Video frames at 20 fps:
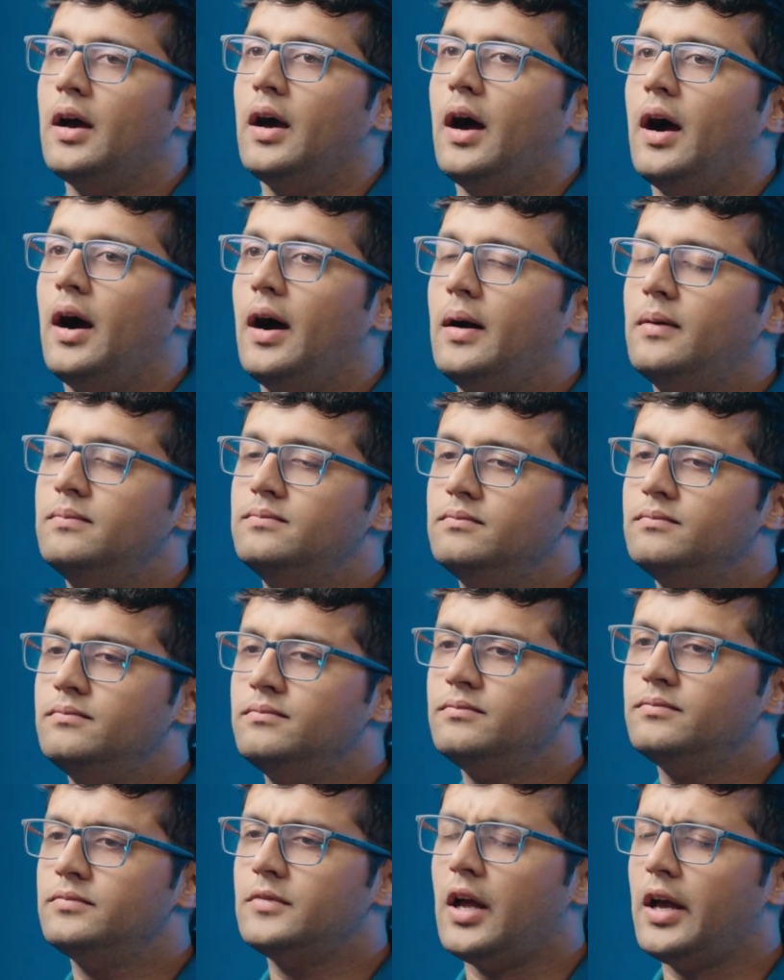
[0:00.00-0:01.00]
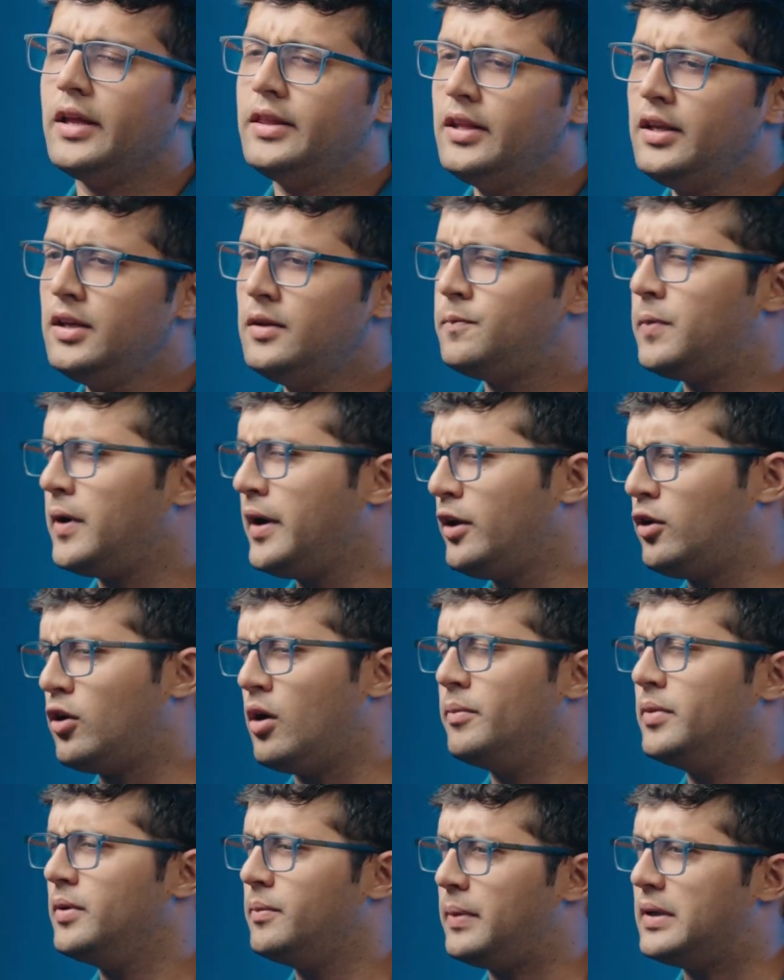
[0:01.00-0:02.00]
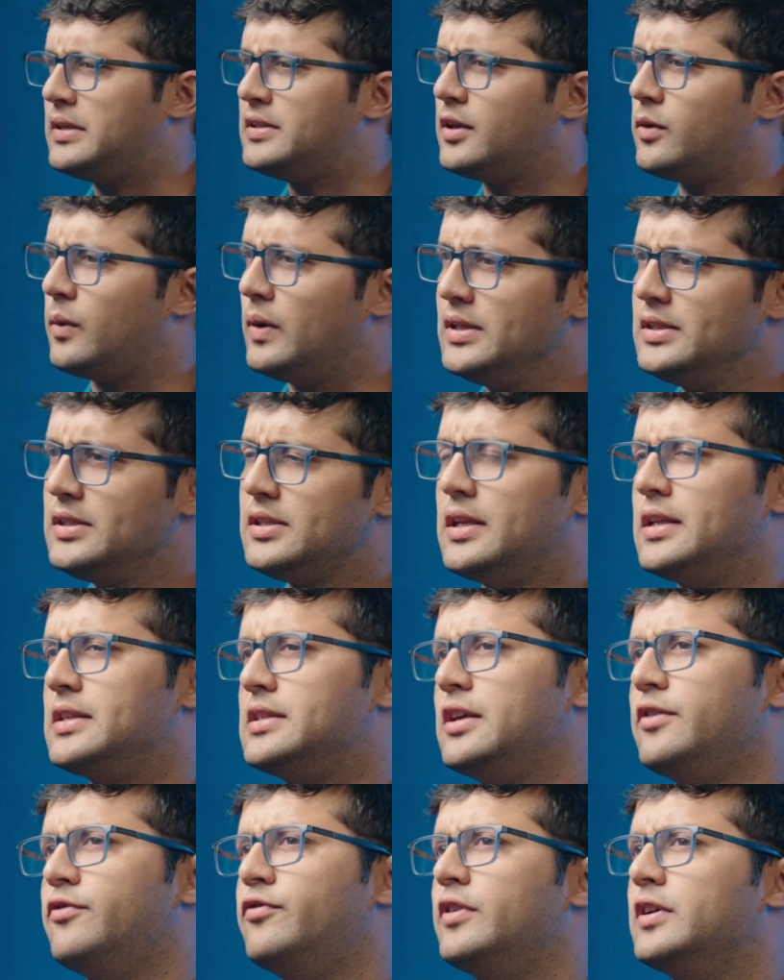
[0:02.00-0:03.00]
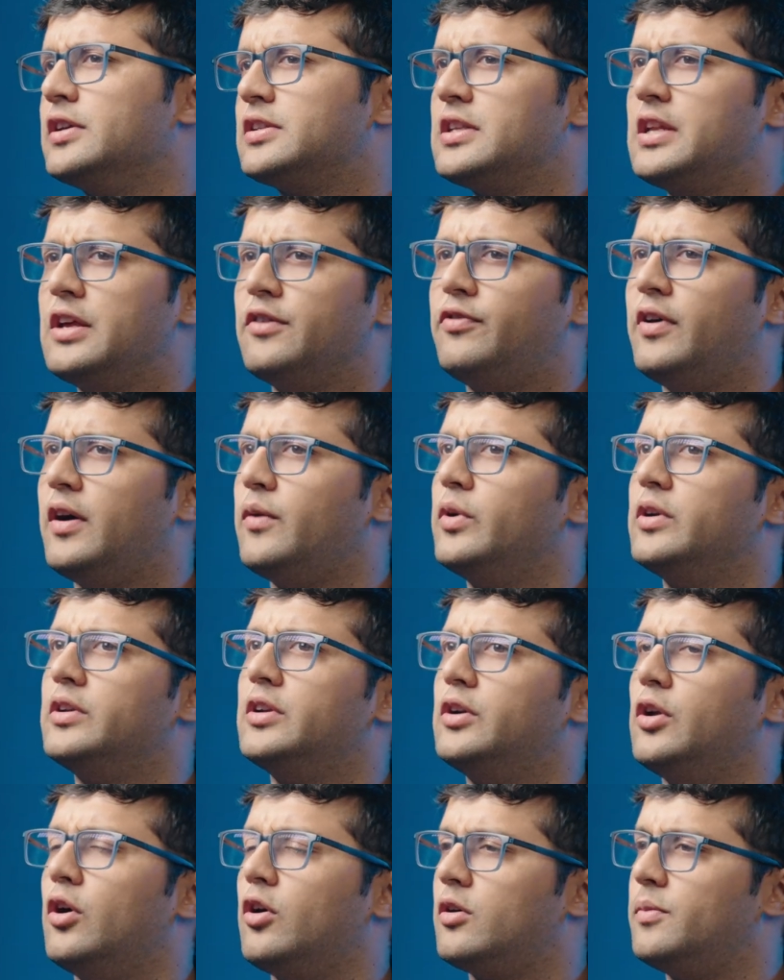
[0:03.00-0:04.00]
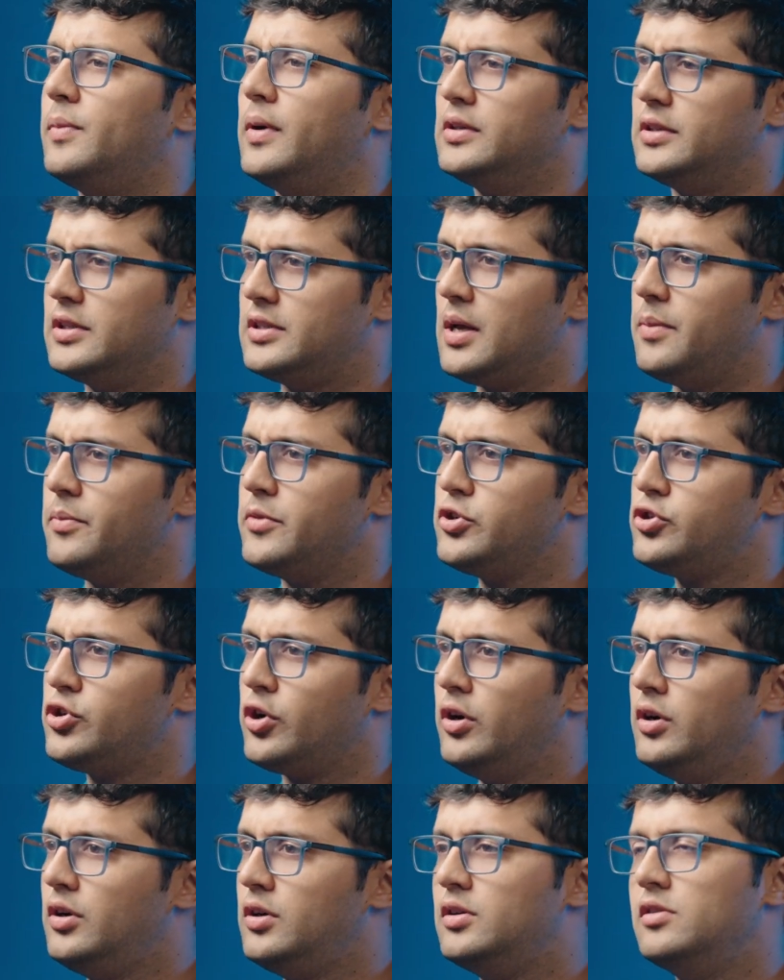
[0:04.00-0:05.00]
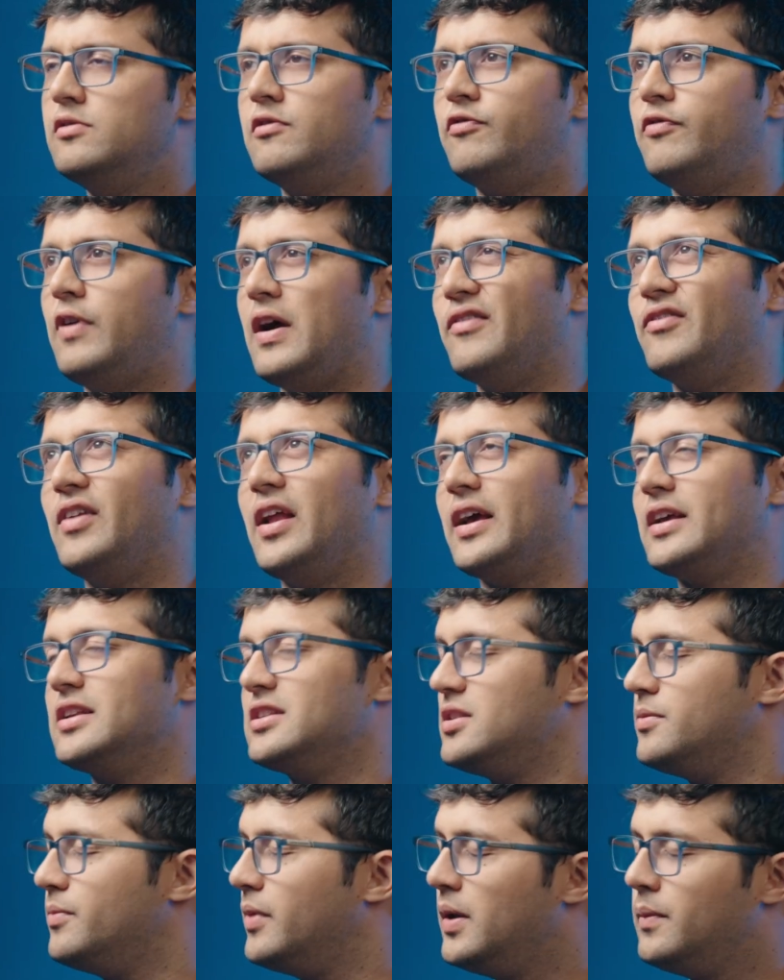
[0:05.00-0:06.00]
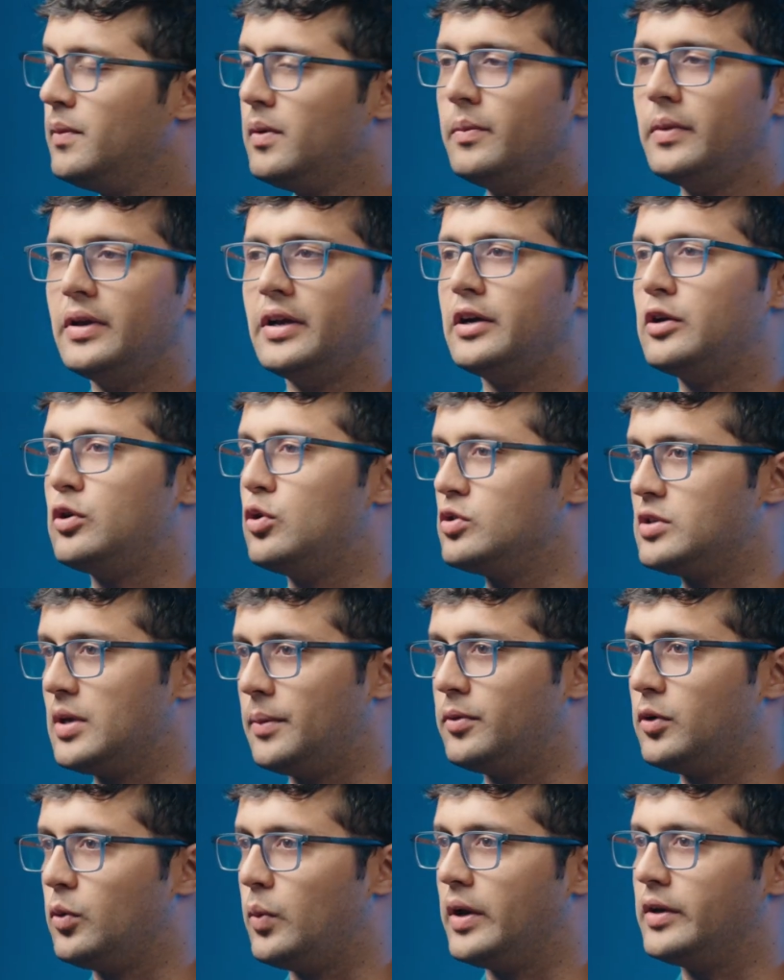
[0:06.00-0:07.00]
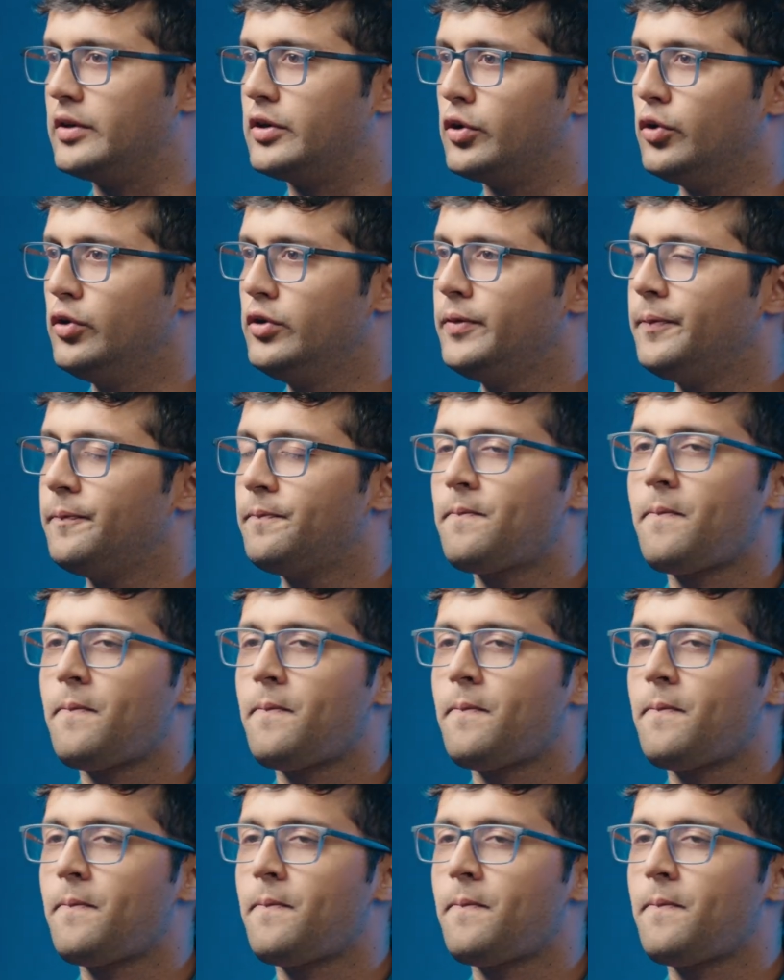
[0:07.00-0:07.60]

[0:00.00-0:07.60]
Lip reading: I think pretty common basic ones. Let's say firstly, if I were to talk about the sum insured, 5 lakh is the minimum and it goes up to 1 crore.